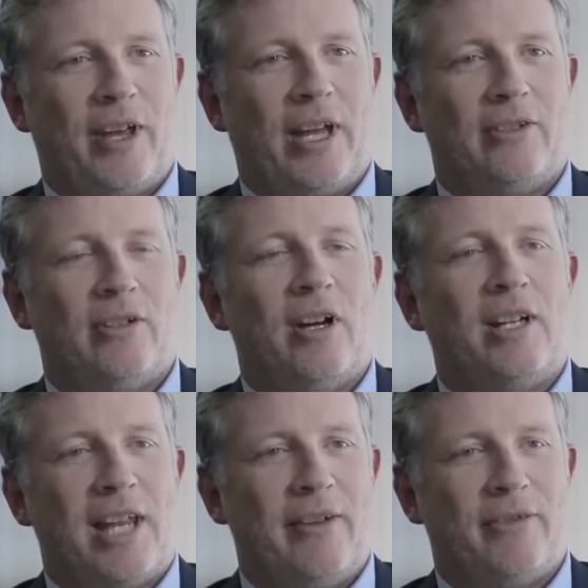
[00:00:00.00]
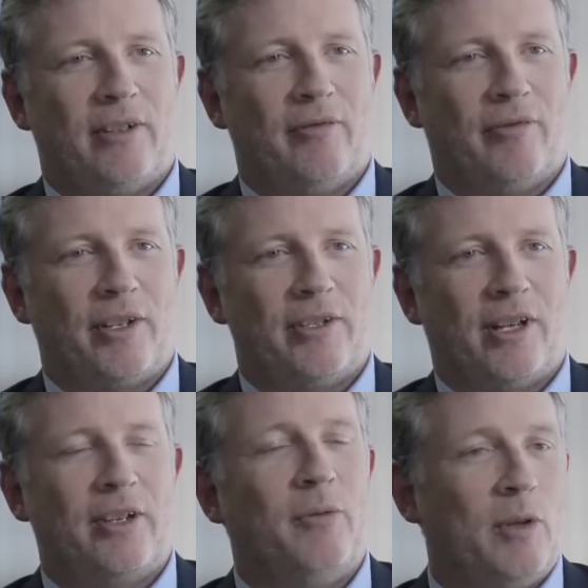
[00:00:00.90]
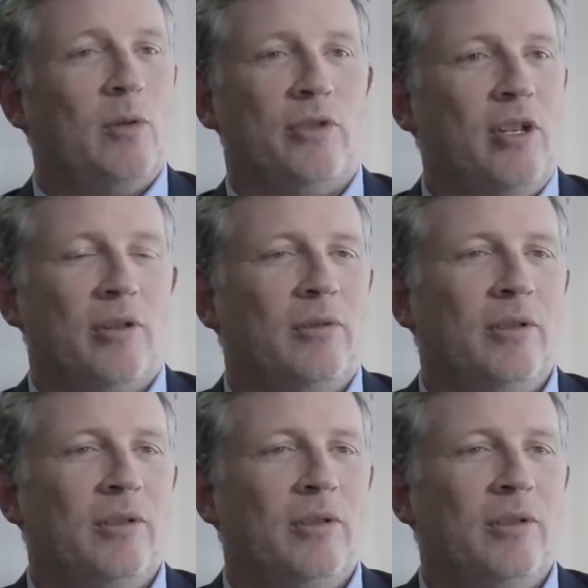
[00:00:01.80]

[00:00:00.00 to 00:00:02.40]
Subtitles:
a fact, you kind of have to confront it. I think we all knew.